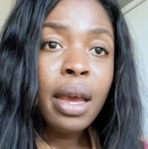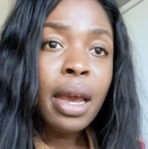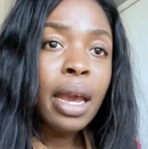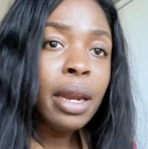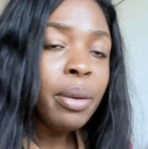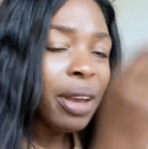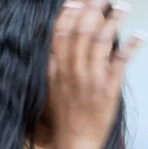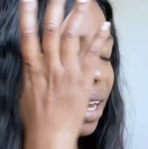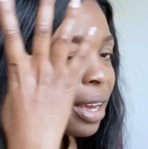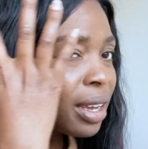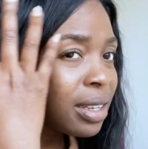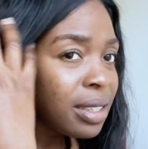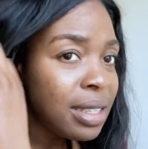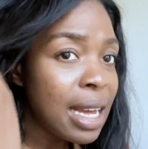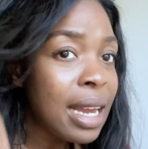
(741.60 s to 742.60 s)
Anyway
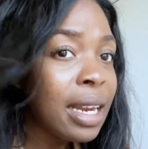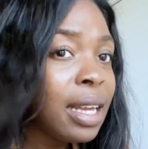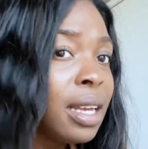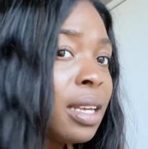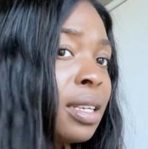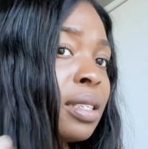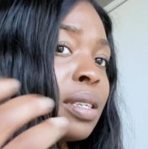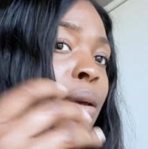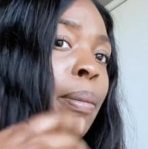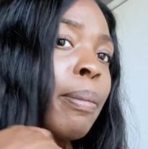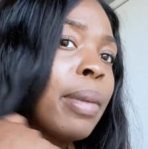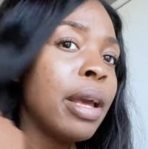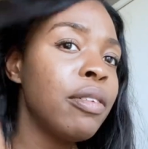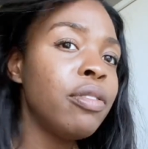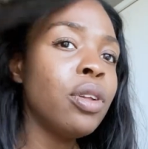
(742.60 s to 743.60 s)
guys, that is
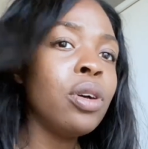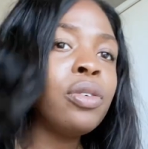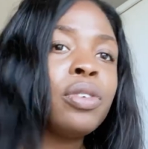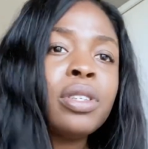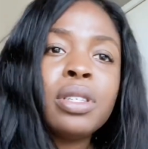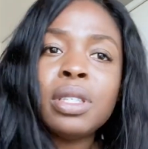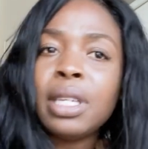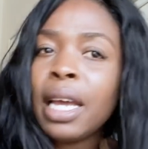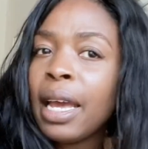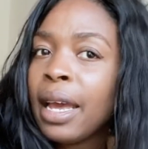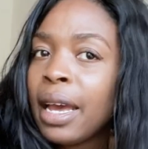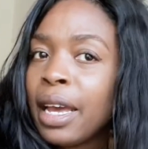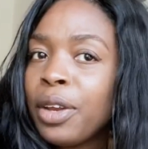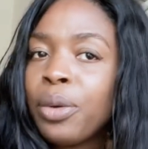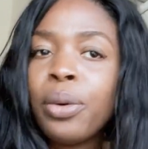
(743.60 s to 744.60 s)
my vlog for
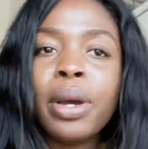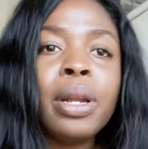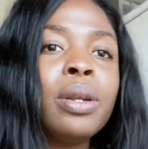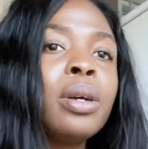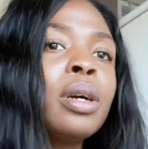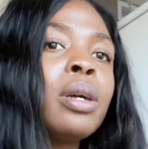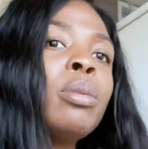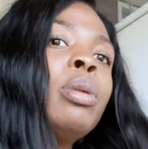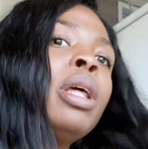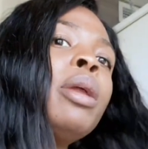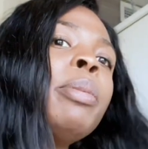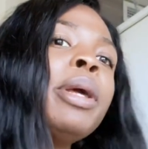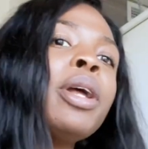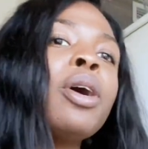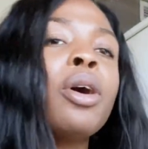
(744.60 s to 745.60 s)
today. I know I look a little
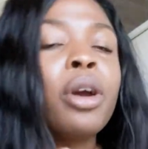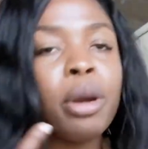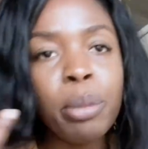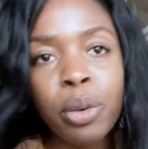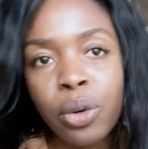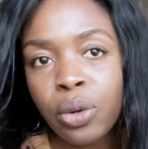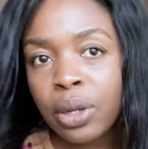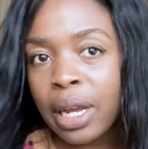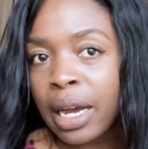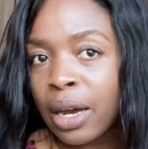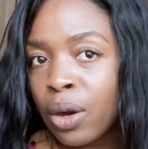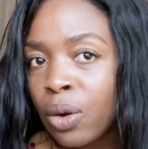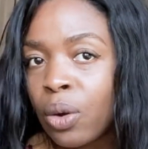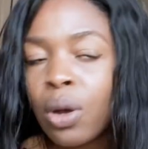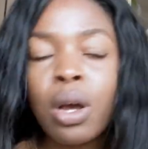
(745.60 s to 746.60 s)
bit horrible
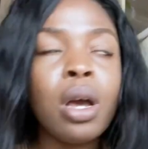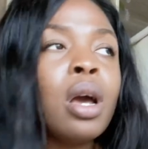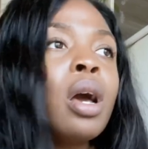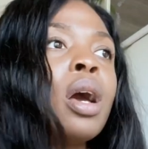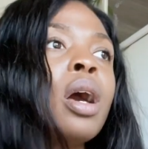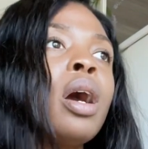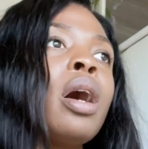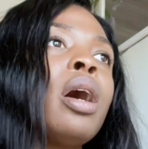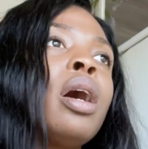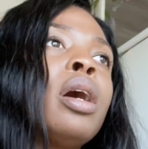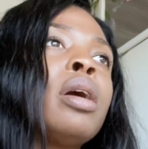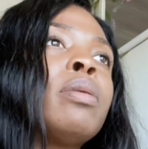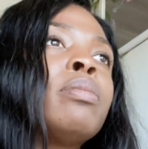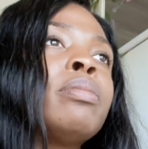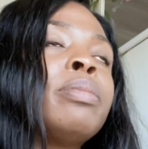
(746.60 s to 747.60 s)
now,
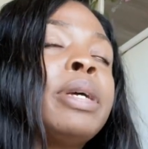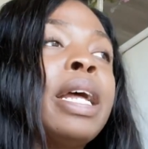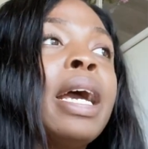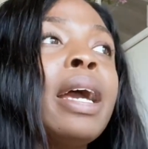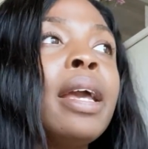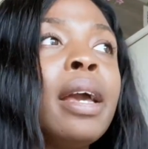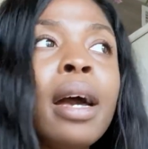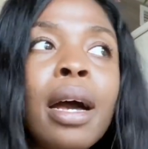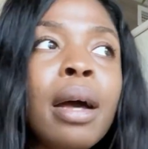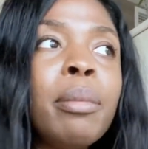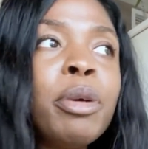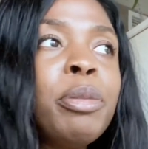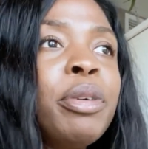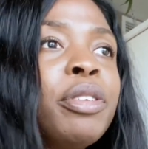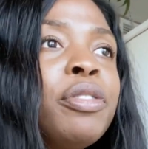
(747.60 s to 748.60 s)
but I am
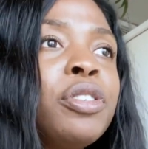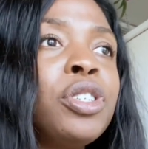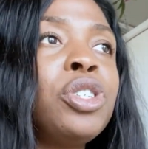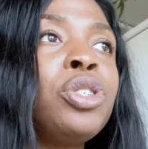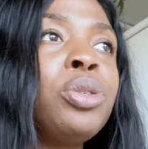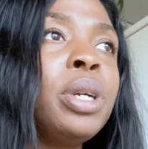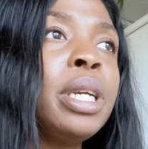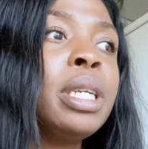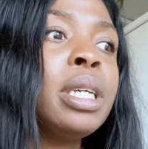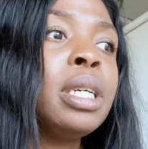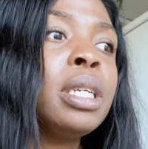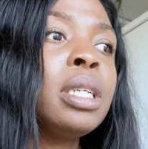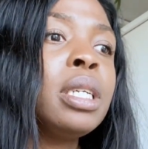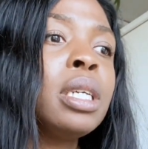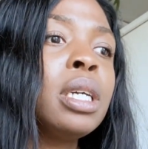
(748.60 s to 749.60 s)
a bit
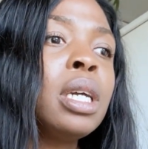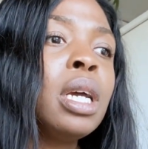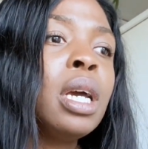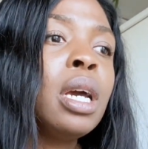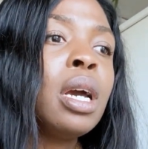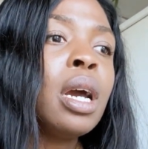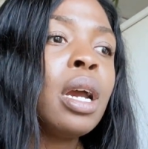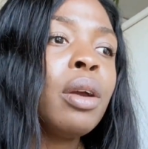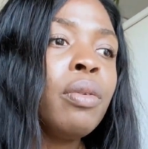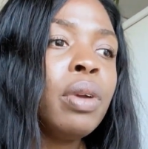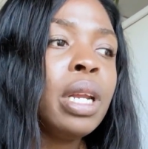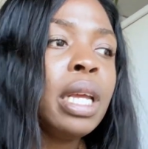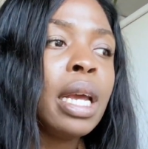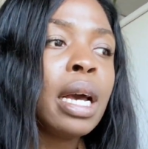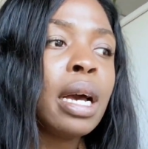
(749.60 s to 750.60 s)
frustrated. I
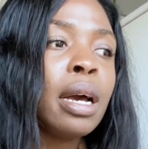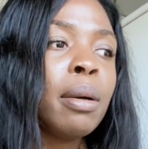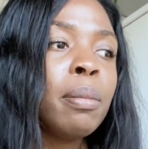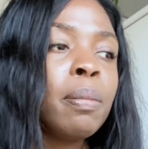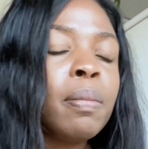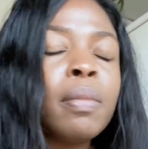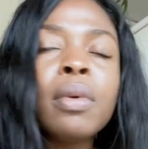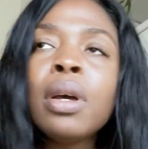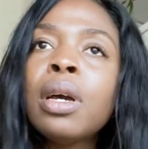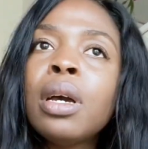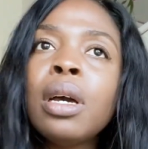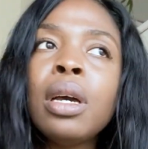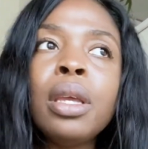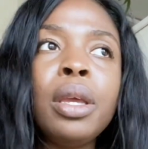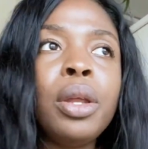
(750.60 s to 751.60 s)
really am.
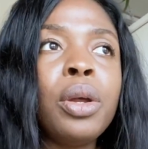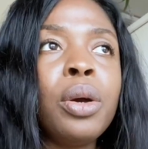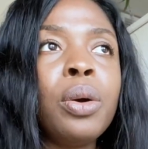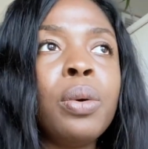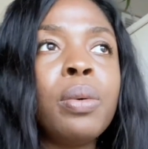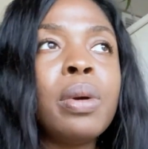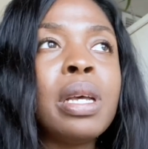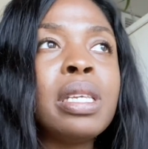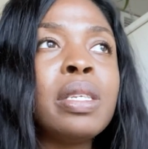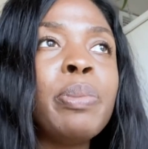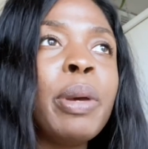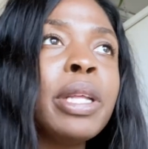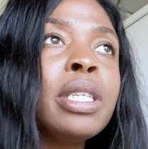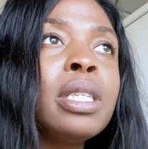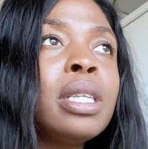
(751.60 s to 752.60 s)
You know, I
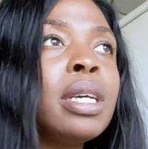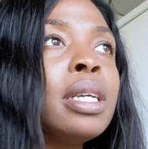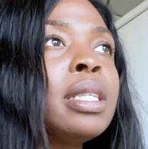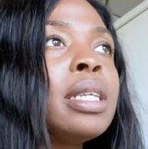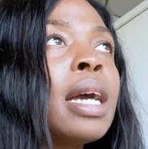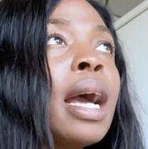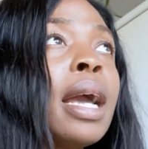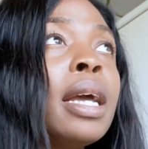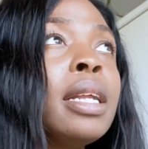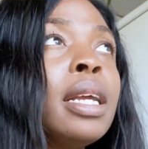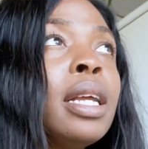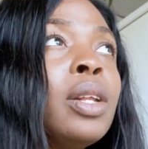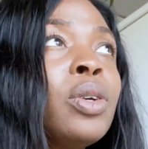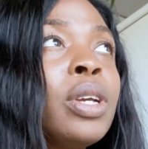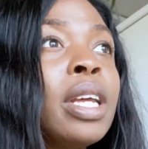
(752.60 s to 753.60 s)
spent the entire
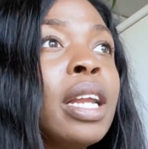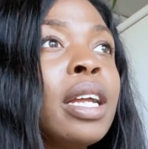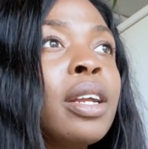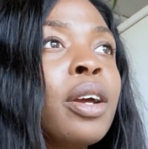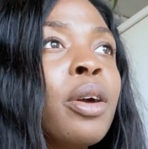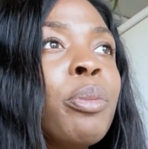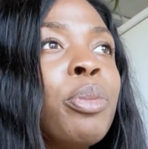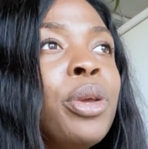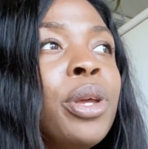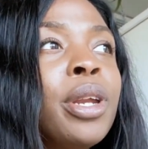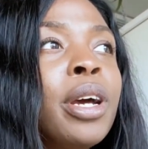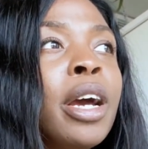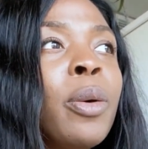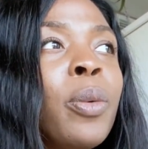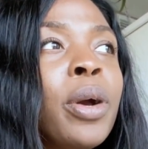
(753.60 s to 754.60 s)
day looking at the
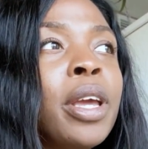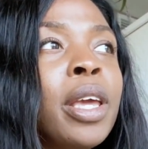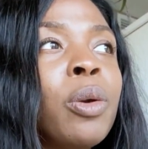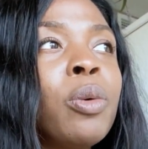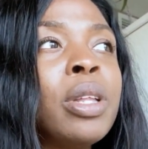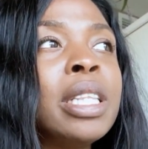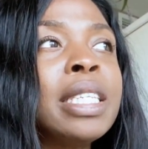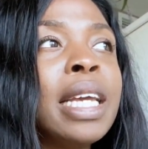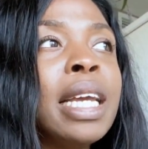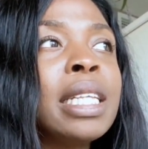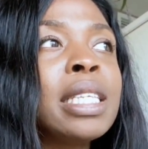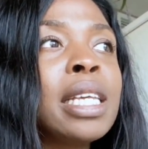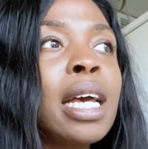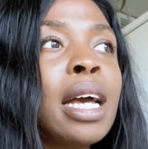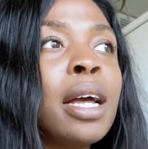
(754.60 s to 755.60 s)
computer, working with
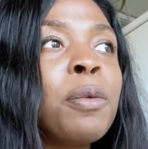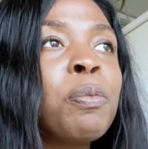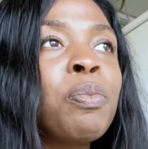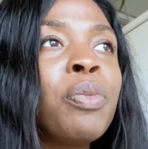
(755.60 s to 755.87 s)
data,